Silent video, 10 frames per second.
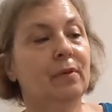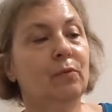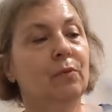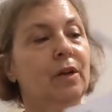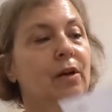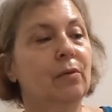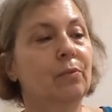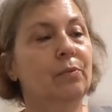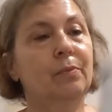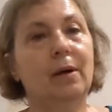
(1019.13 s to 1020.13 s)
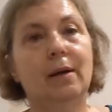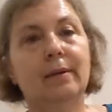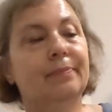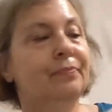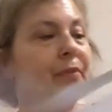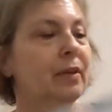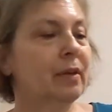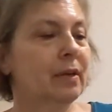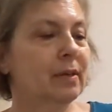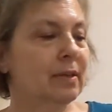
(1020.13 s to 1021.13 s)
You know,
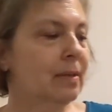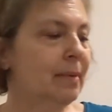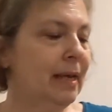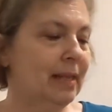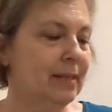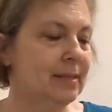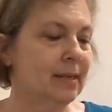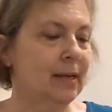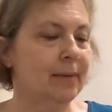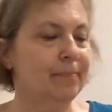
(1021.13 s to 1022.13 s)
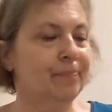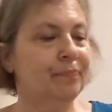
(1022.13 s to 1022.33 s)
let me get this again.